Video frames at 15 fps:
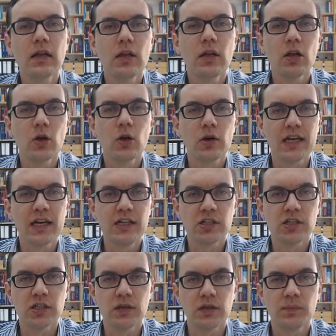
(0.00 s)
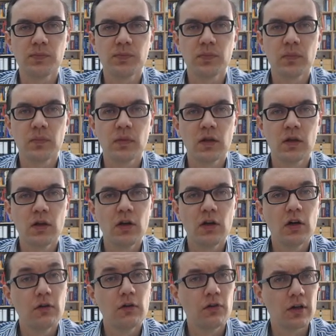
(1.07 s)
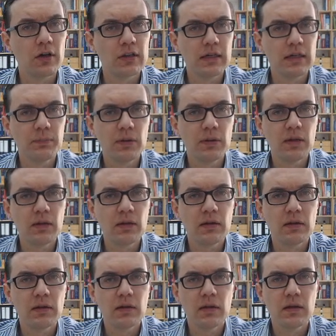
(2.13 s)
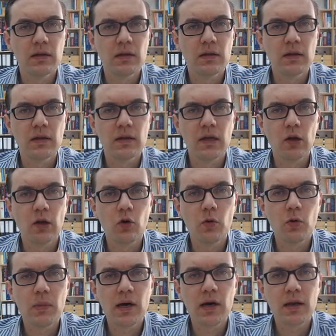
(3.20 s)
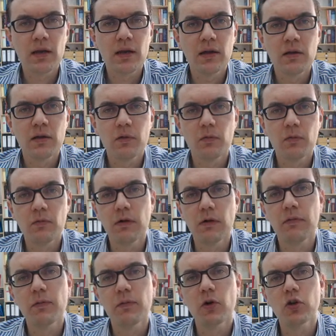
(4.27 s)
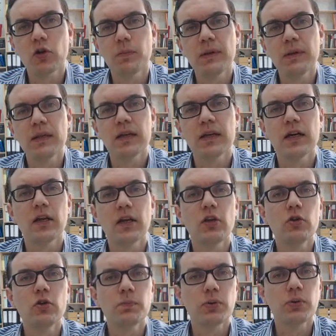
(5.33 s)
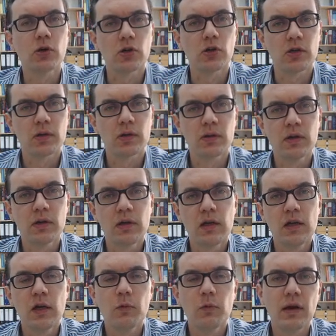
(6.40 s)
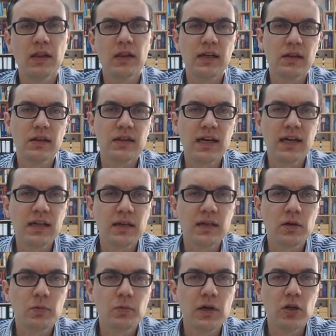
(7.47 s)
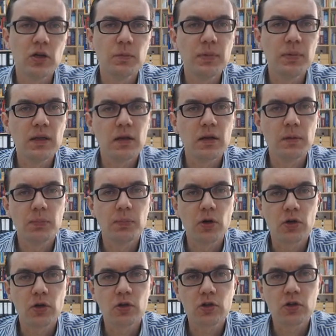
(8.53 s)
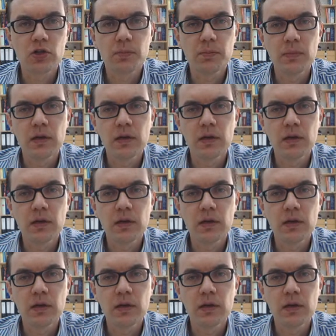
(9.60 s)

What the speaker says: location. For example, in Oman, when we want to build a new port. When they decided where to build the port Dokkum,